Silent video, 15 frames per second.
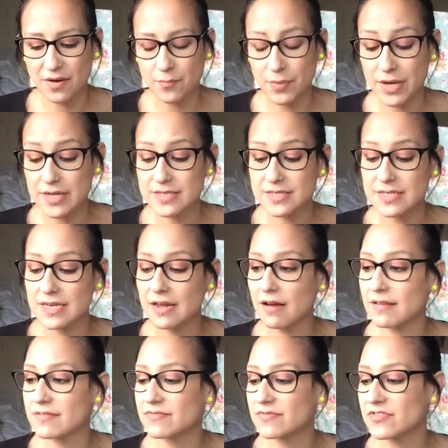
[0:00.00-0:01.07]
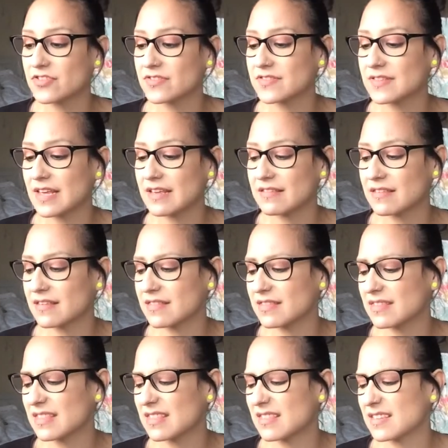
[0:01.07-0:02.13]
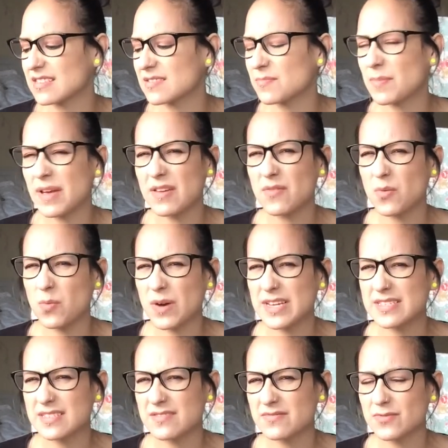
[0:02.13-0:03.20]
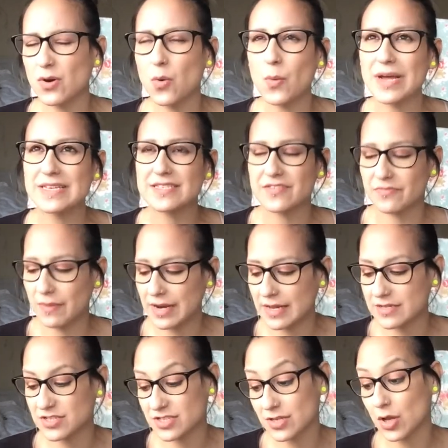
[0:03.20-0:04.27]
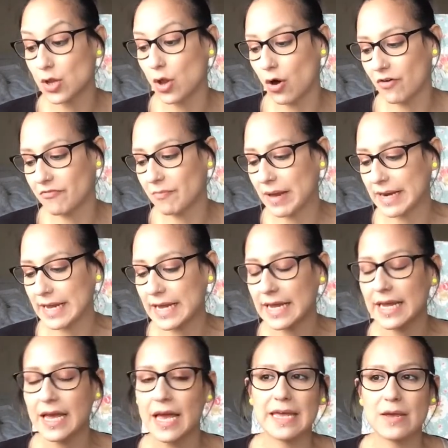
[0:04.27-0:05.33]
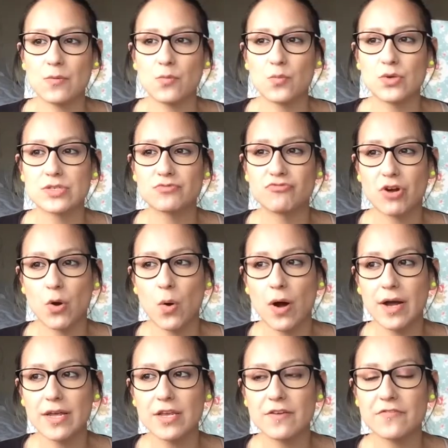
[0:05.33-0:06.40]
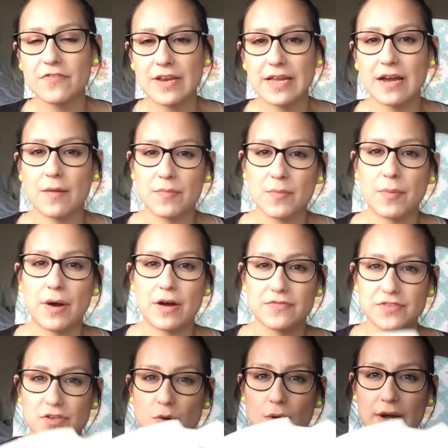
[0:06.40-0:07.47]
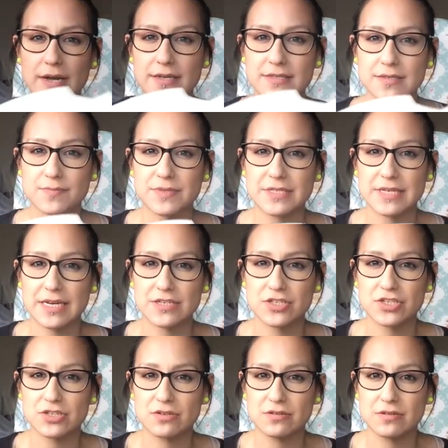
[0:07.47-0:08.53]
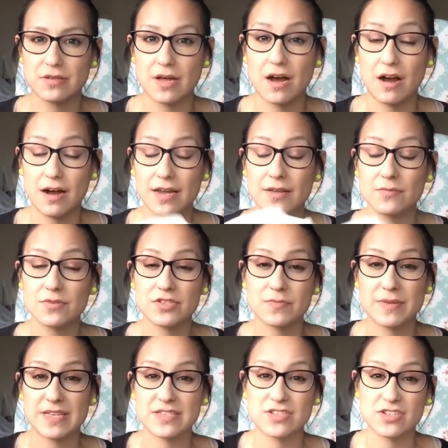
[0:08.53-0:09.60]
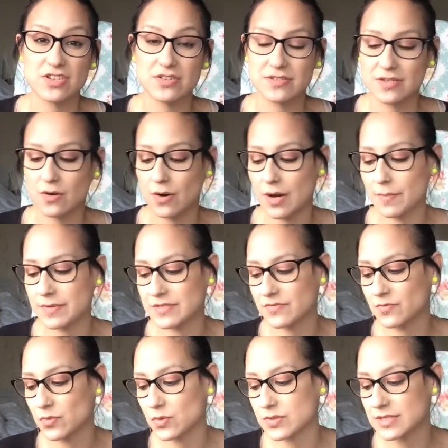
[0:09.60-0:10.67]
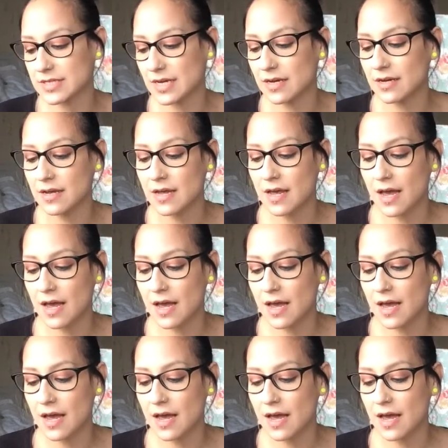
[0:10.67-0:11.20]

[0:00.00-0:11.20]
personally, I just think that there's a bit of a waste, not a waste of money, it's just a lot of money. It would require you filling up the bath to quite a substantial height, which means you're using quite a bit of water.